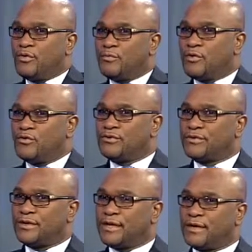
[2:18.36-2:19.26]
on, on
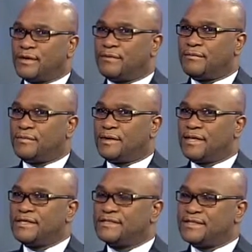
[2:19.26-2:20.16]
both uh,
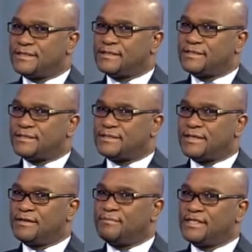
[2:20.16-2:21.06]

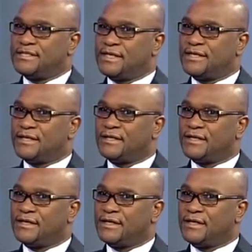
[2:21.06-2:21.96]
instances, let me say
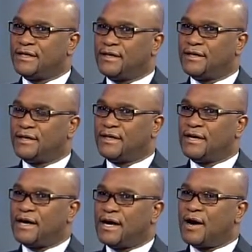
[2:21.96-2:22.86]
that
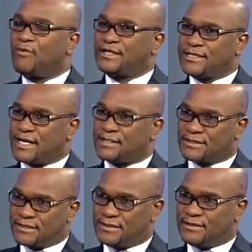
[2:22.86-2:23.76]
uh, our
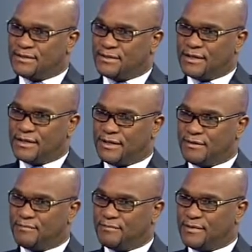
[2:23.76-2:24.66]
task
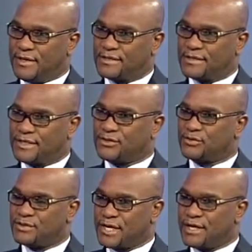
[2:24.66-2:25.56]
um, as a
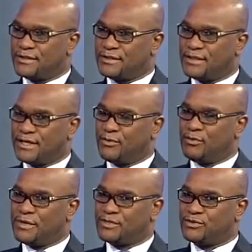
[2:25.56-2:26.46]
society,
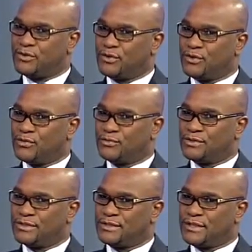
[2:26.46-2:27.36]
and we must not
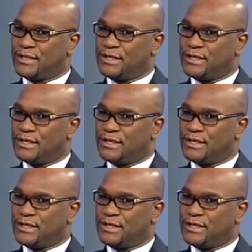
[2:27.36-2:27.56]
lose